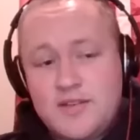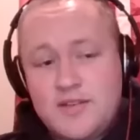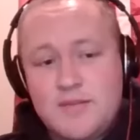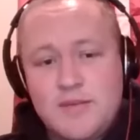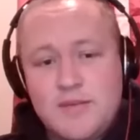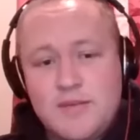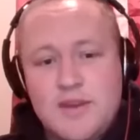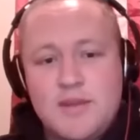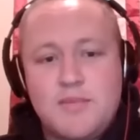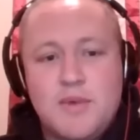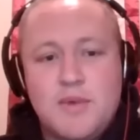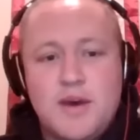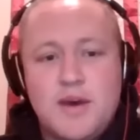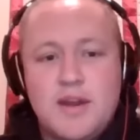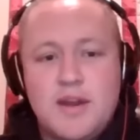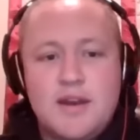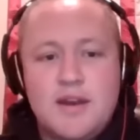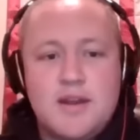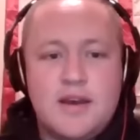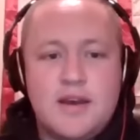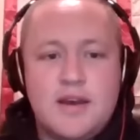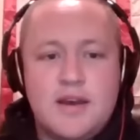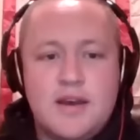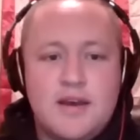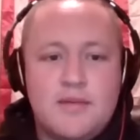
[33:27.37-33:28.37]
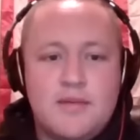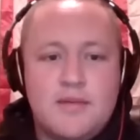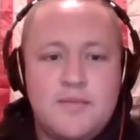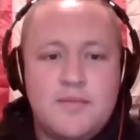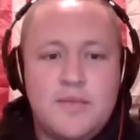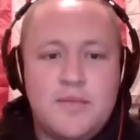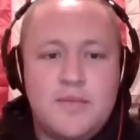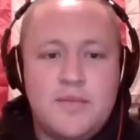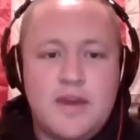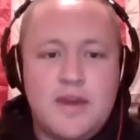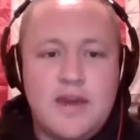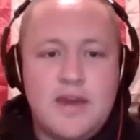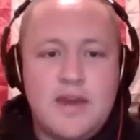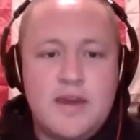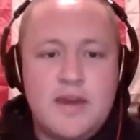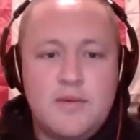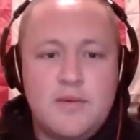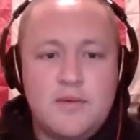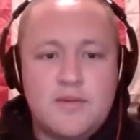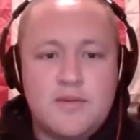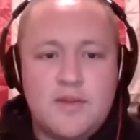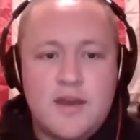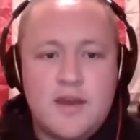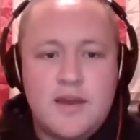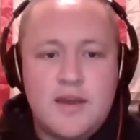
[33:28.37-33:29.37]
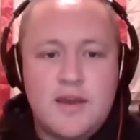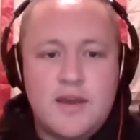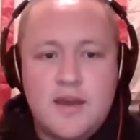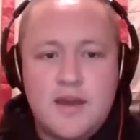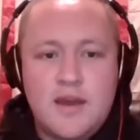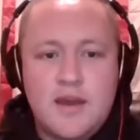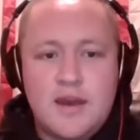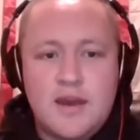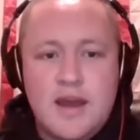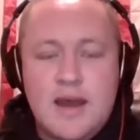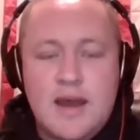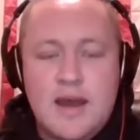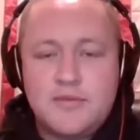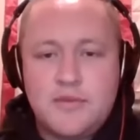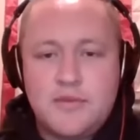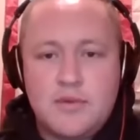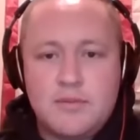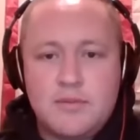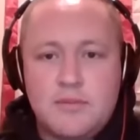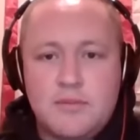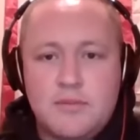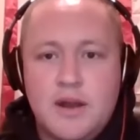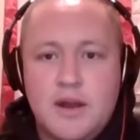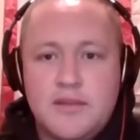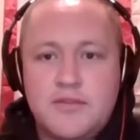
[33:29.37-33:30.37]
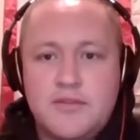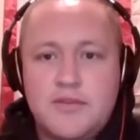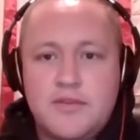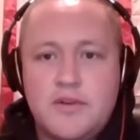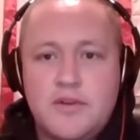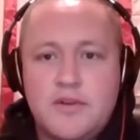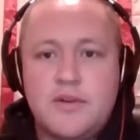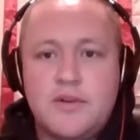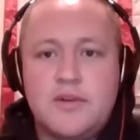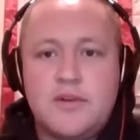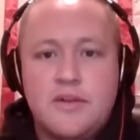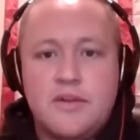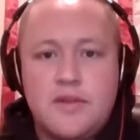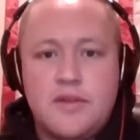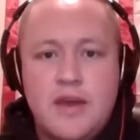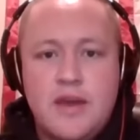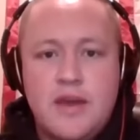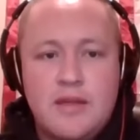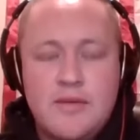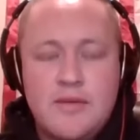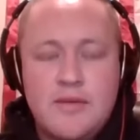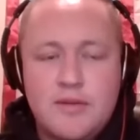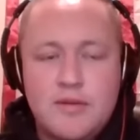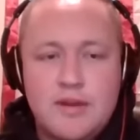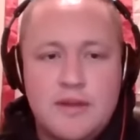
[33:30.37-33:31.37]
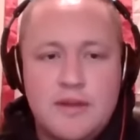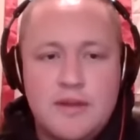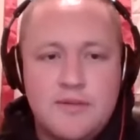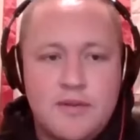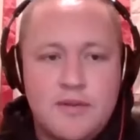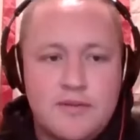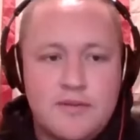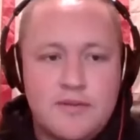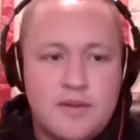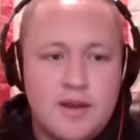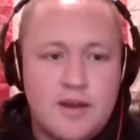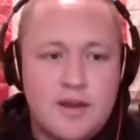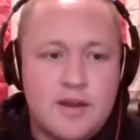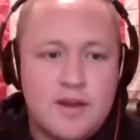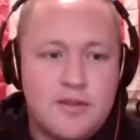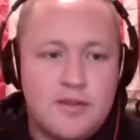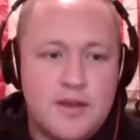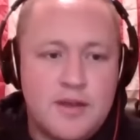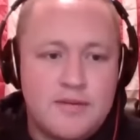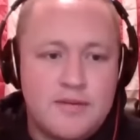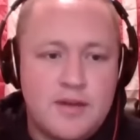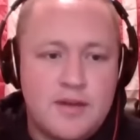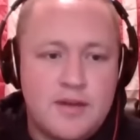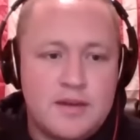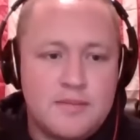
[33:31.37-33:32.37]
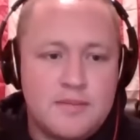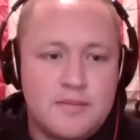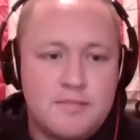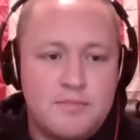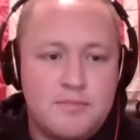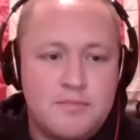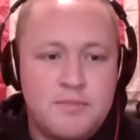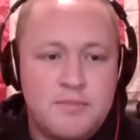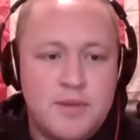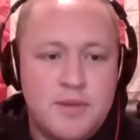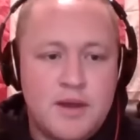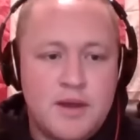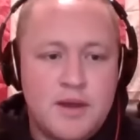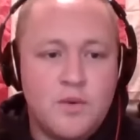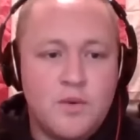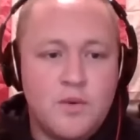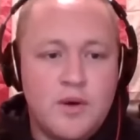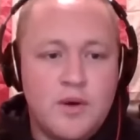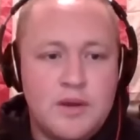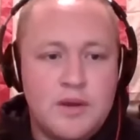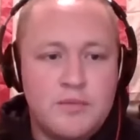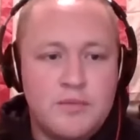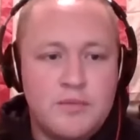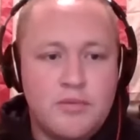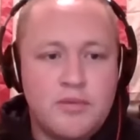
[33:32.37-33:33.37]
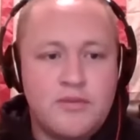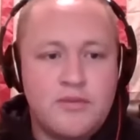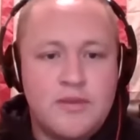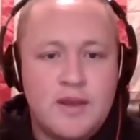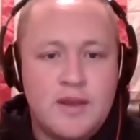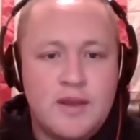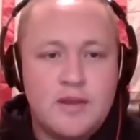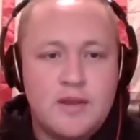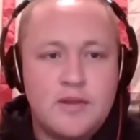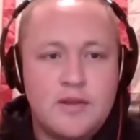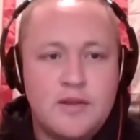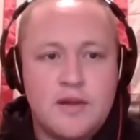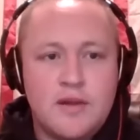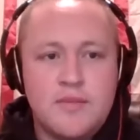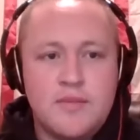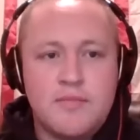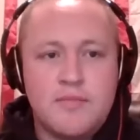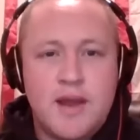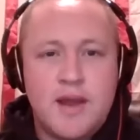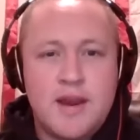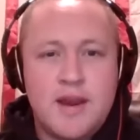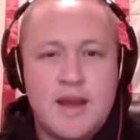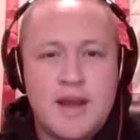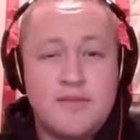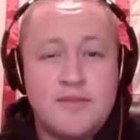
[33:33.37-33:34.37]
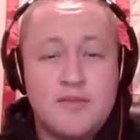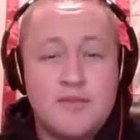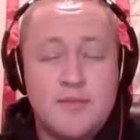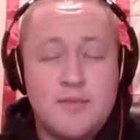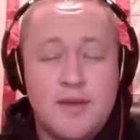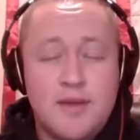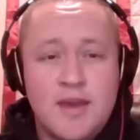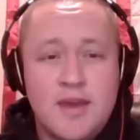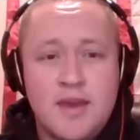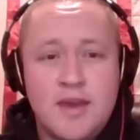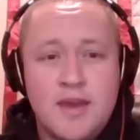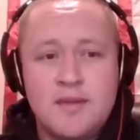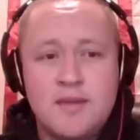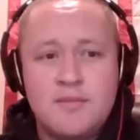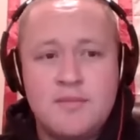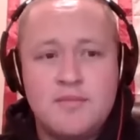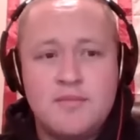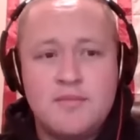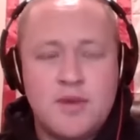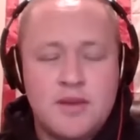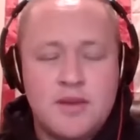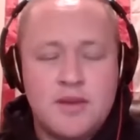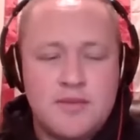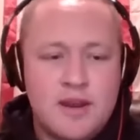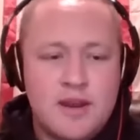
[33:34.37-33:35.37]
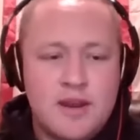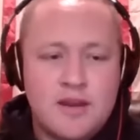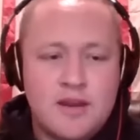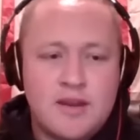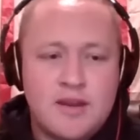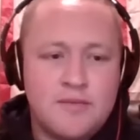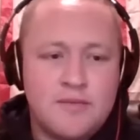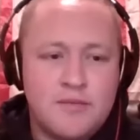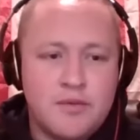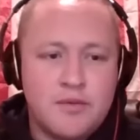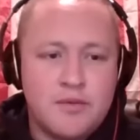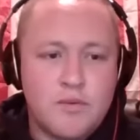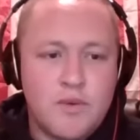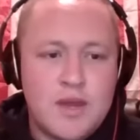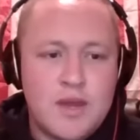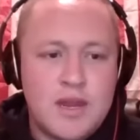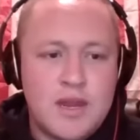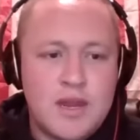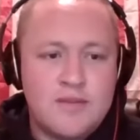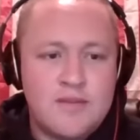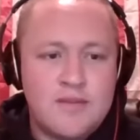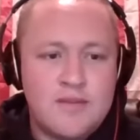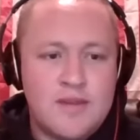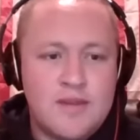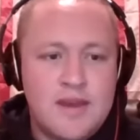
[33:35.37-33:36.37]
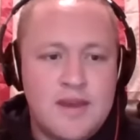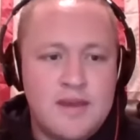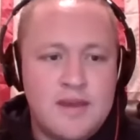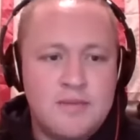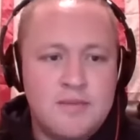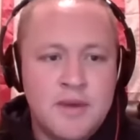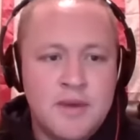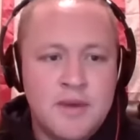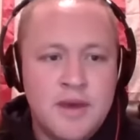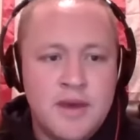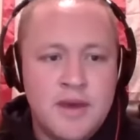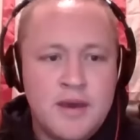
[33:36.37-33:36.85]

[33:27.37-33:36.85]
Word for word: to be. But he was an absolute monster on the Alabama defense, and I think if I had to pick one in particular, it might have to be him. But if it had to come from the winning team,